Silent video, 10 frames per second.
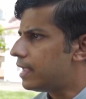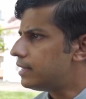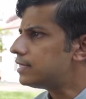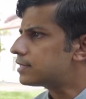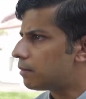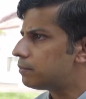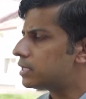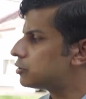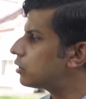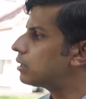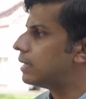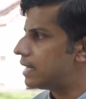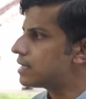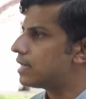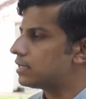any tablet or a
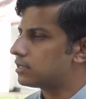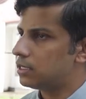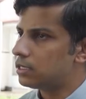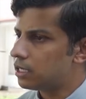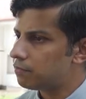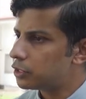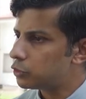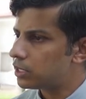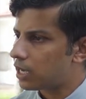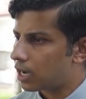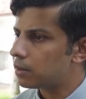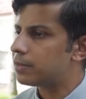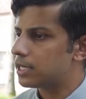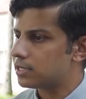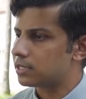medication given to a young
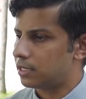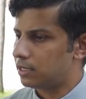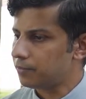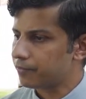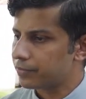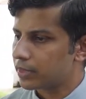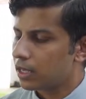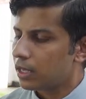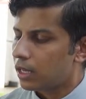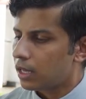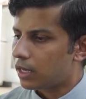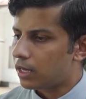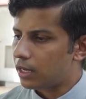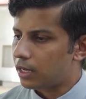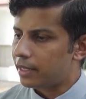person,
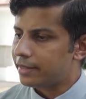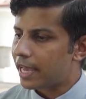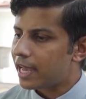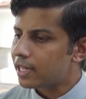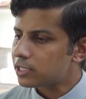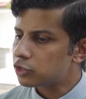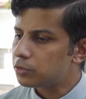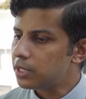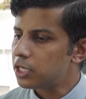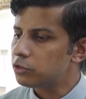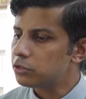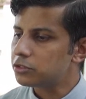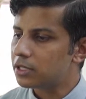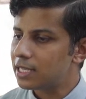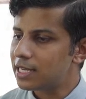uh, there has to be
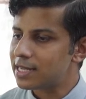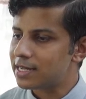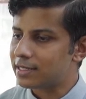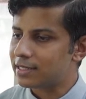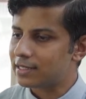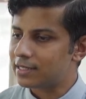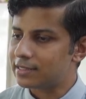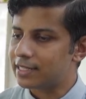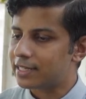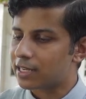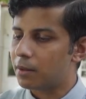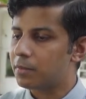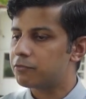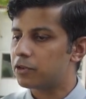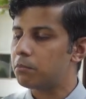usually uh, data
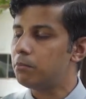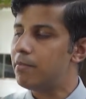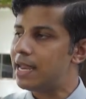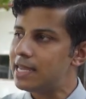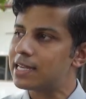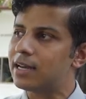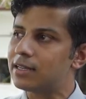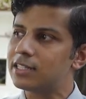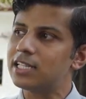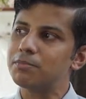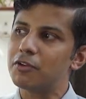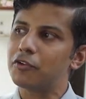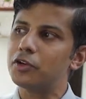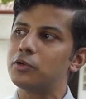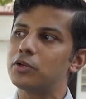coming from many countries
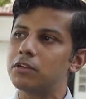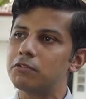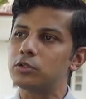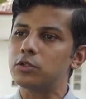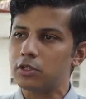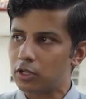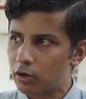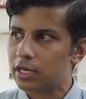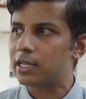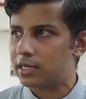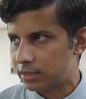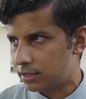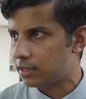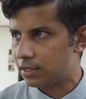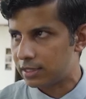before you give to local
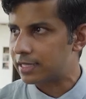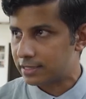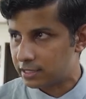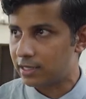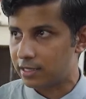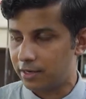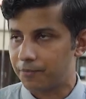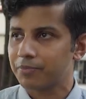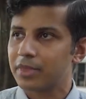uh, children.